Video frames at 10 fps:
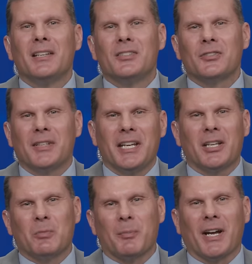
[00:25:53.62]
so that he
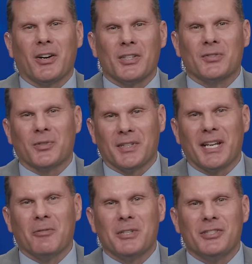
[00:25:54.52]
can prepare us for the
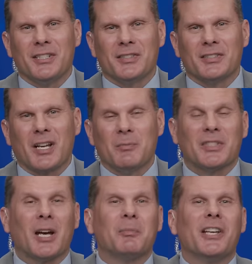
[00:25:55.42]
day when Jesus
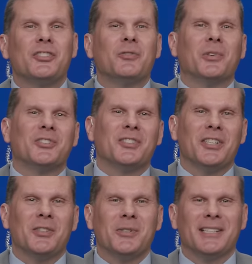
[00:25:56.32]
comes. God bless you. We'll see
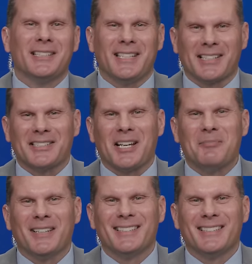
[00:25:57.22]
you next time.